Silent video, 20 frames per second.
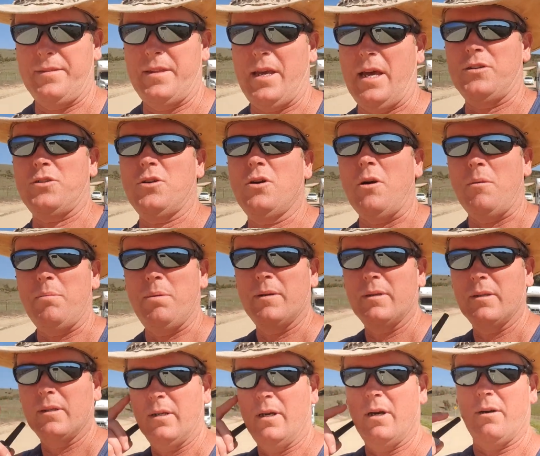at that top,
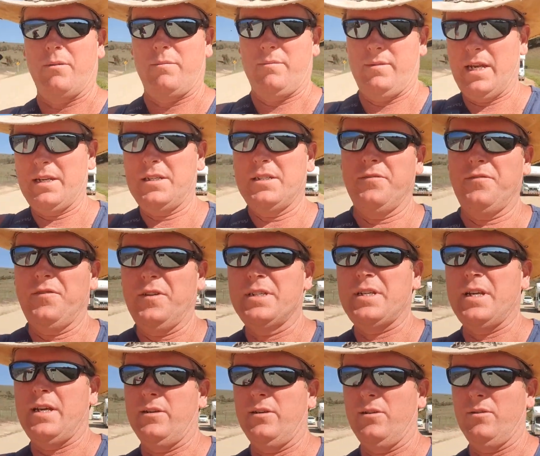all right, that's
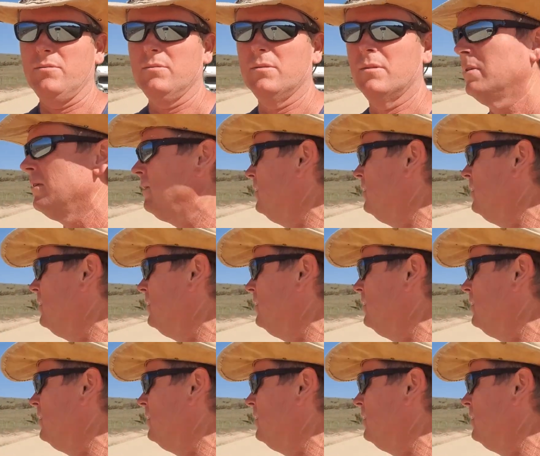definitely downhill,